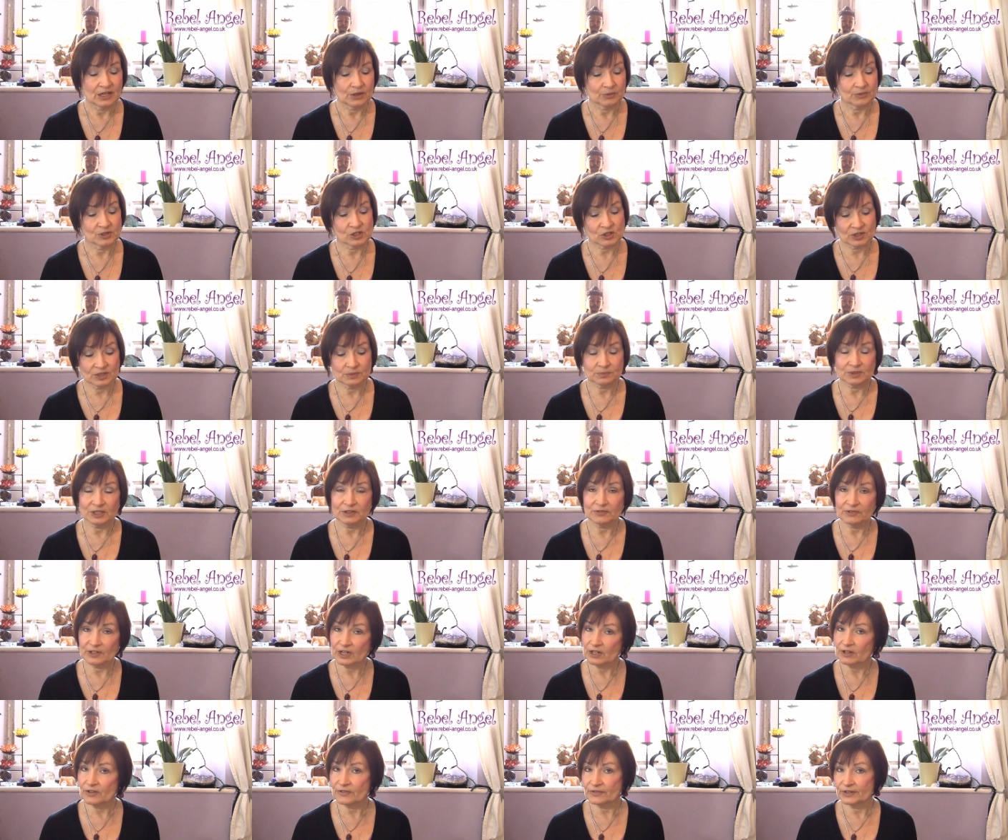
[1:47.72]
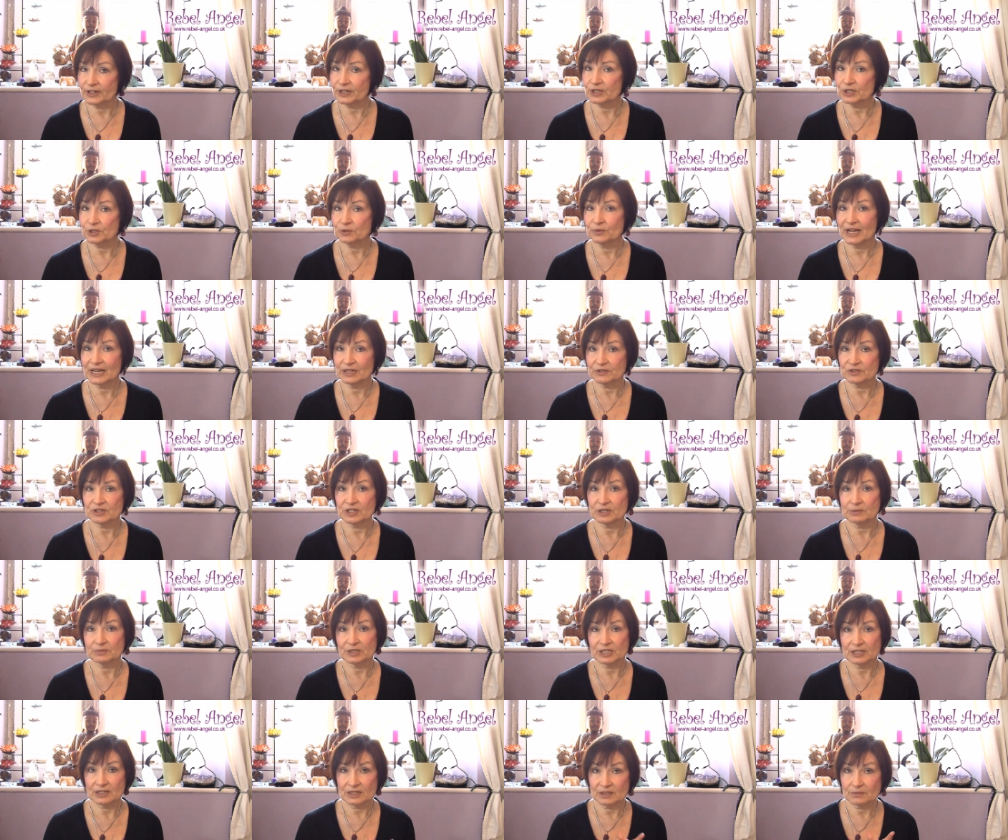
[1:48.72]
which can be very, very grounding,
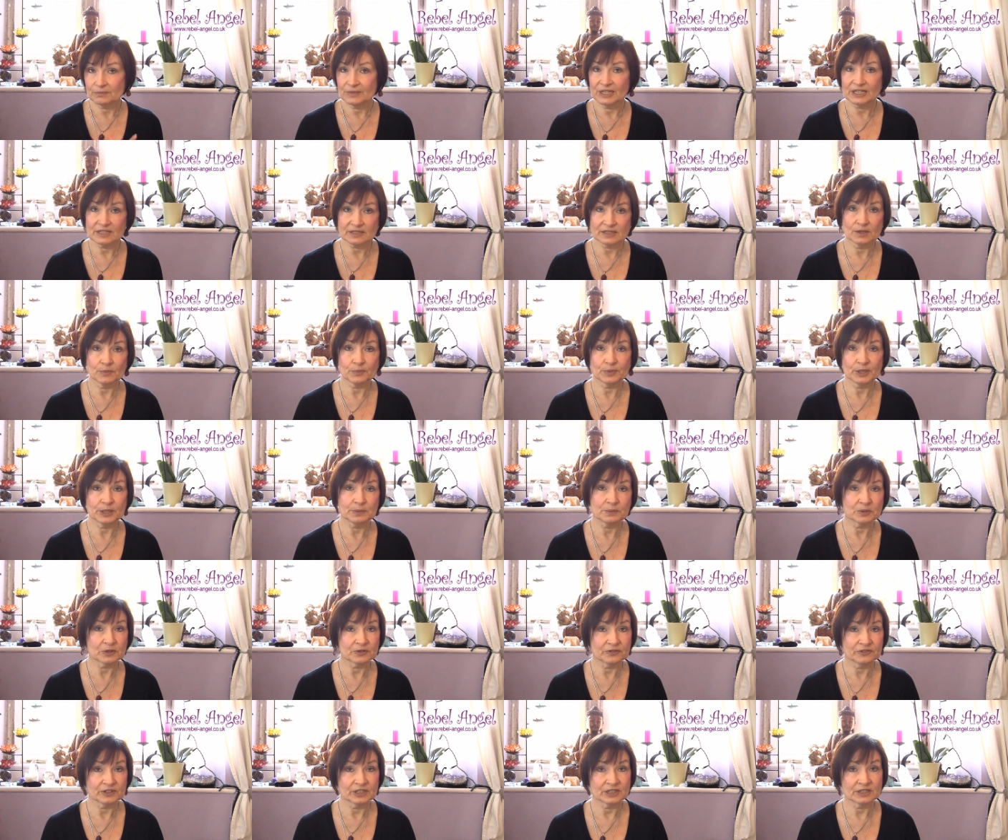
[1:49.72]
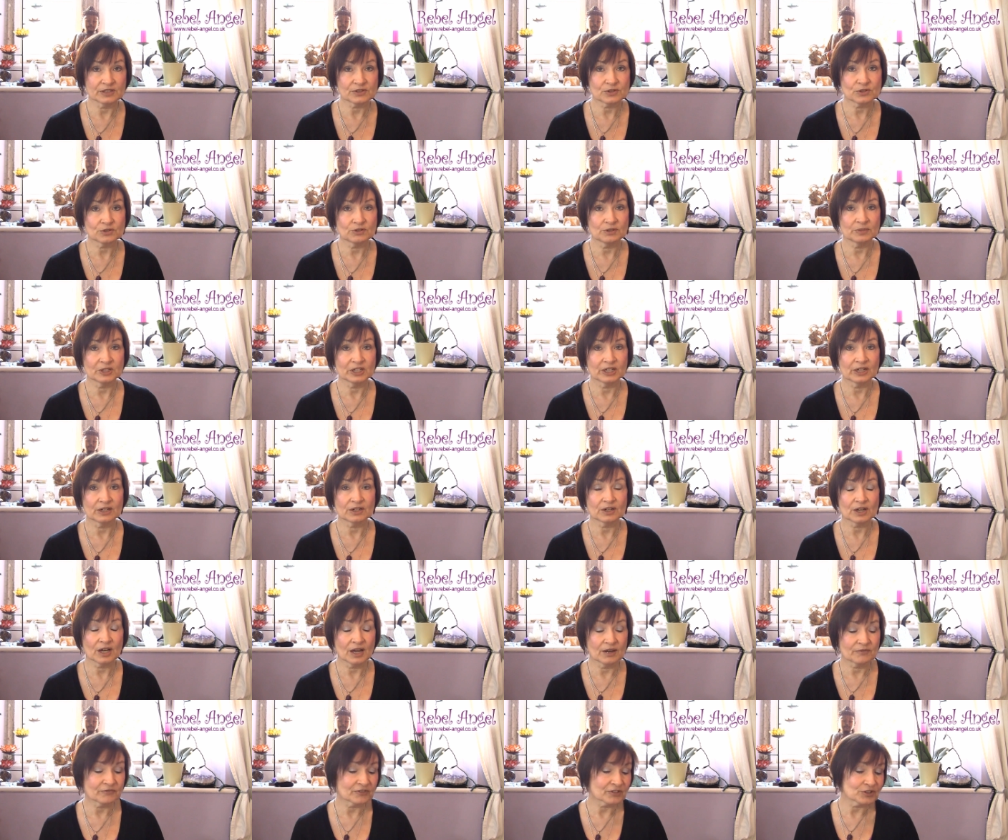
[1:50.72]
but it can make some people feel extremely
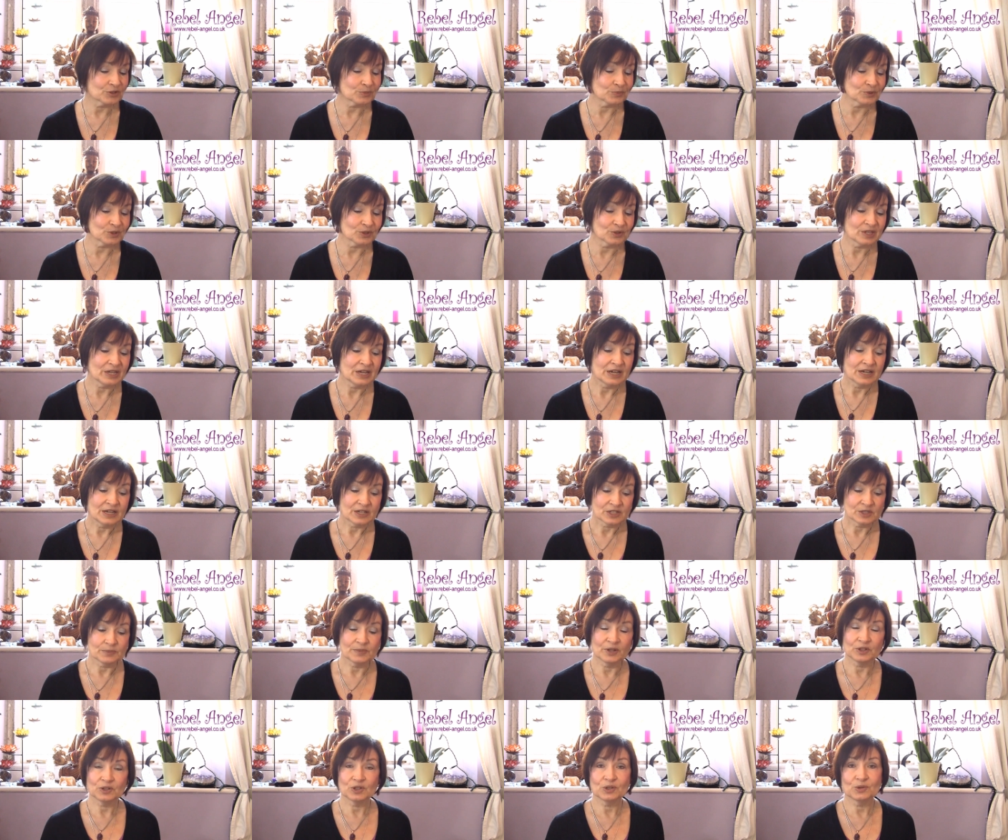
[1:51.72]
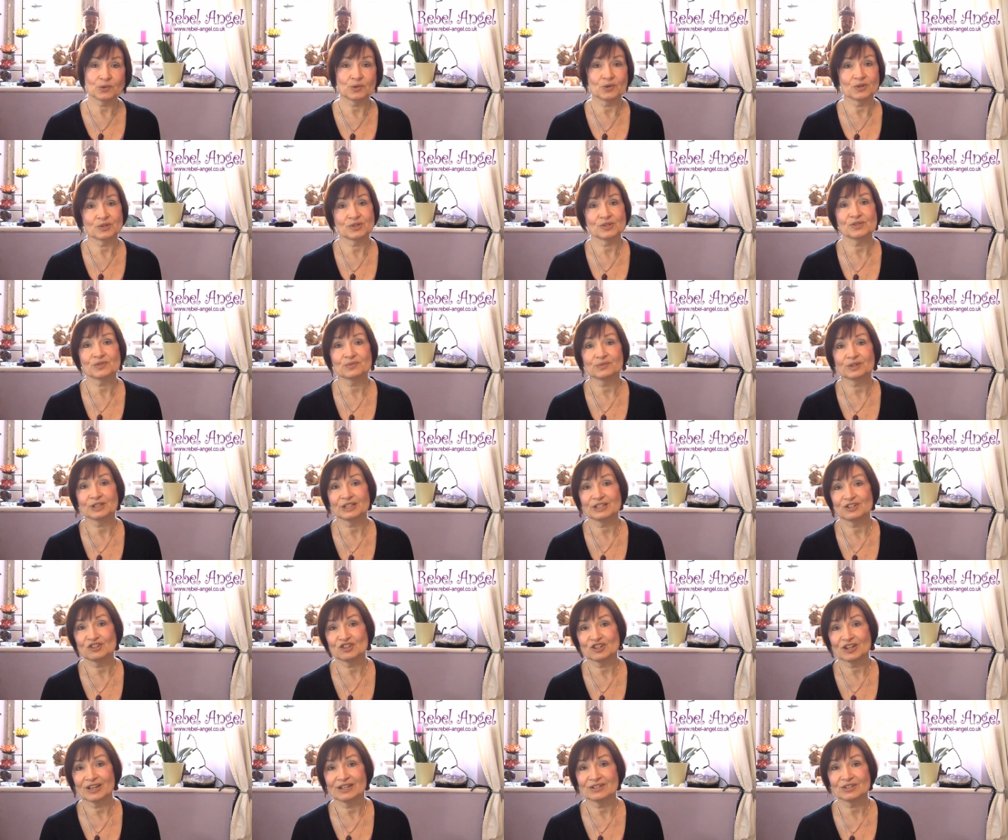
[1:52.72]
uncomfortable. Smoky quartz is really
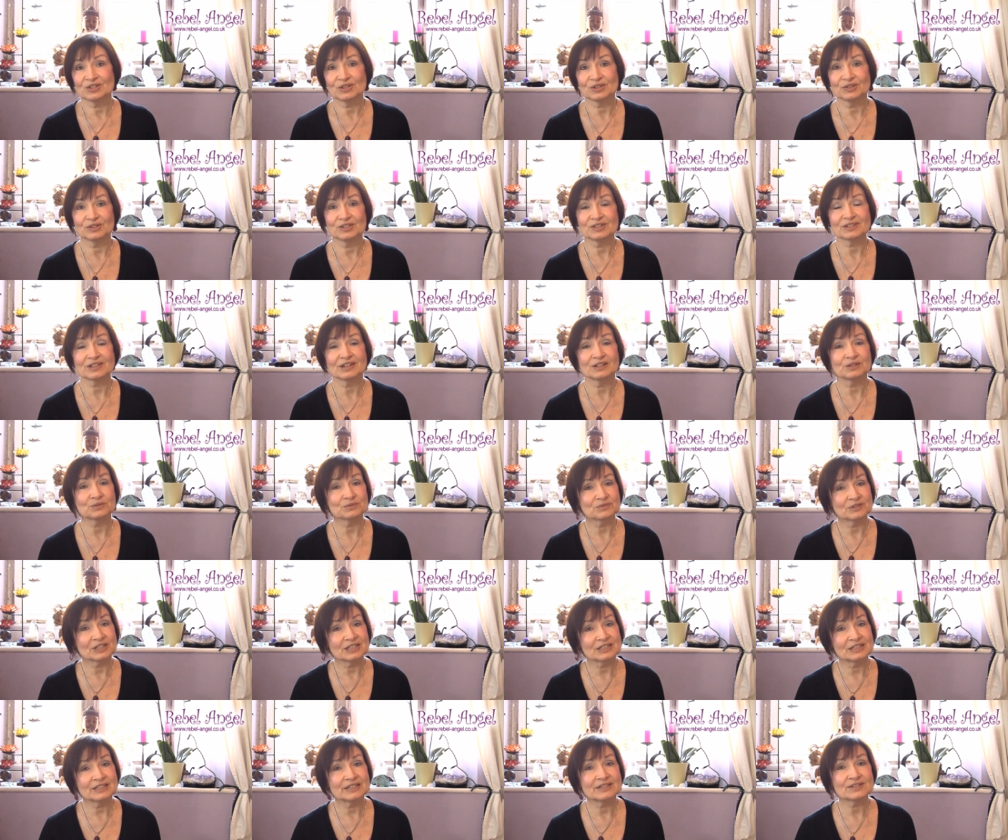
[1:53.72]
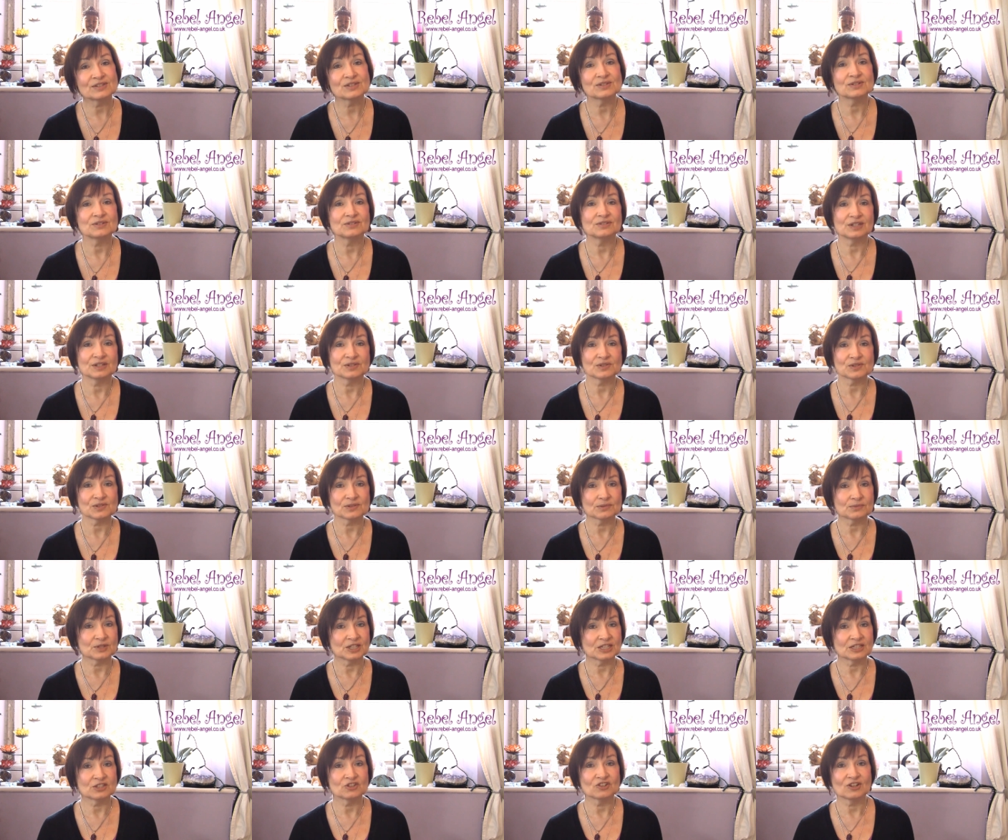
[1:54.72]
gentle. It's got a really soothing,
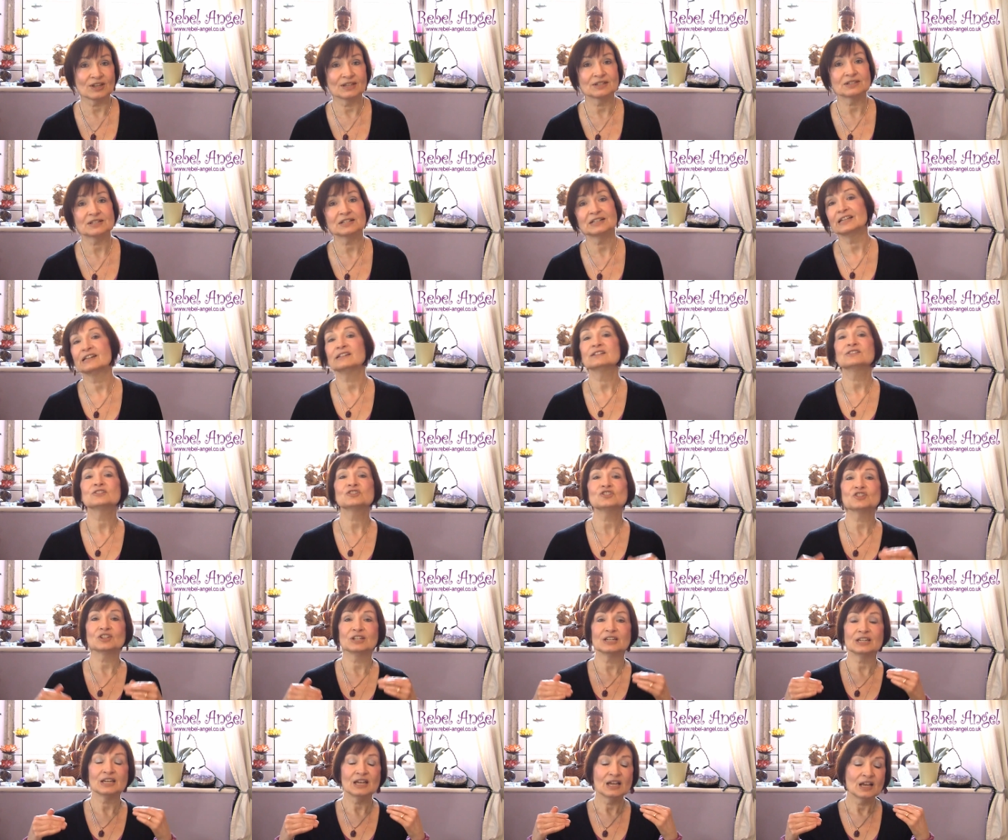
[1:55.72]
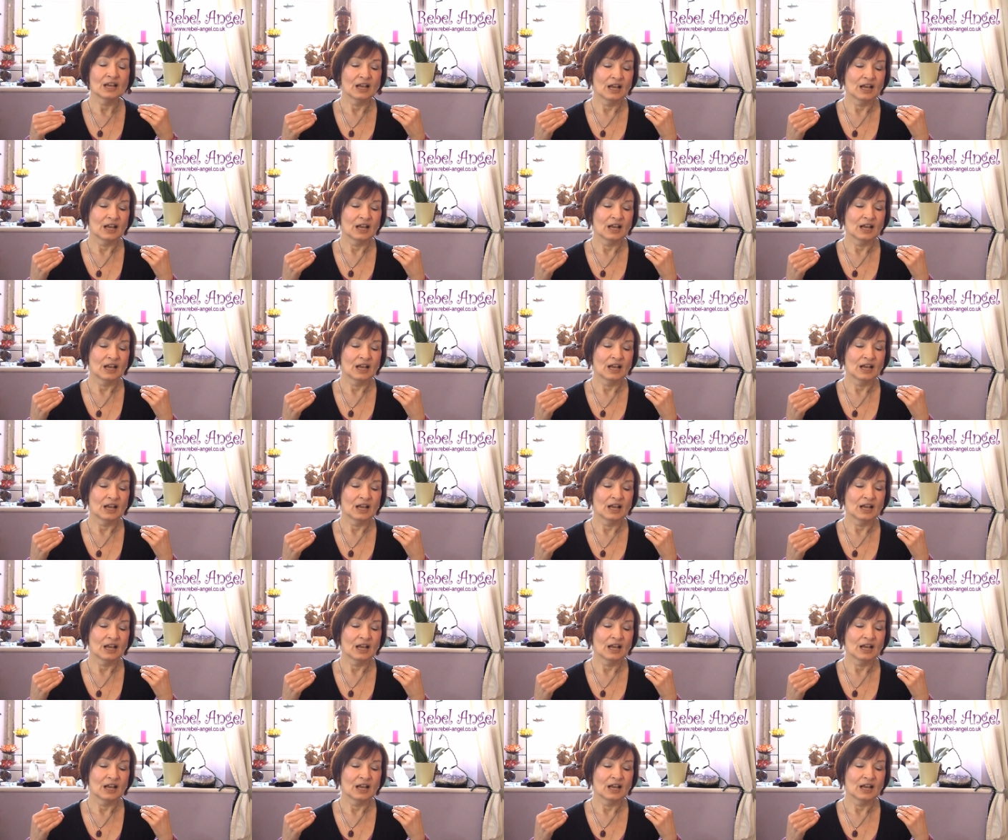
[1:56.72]
sweet, gentle energy.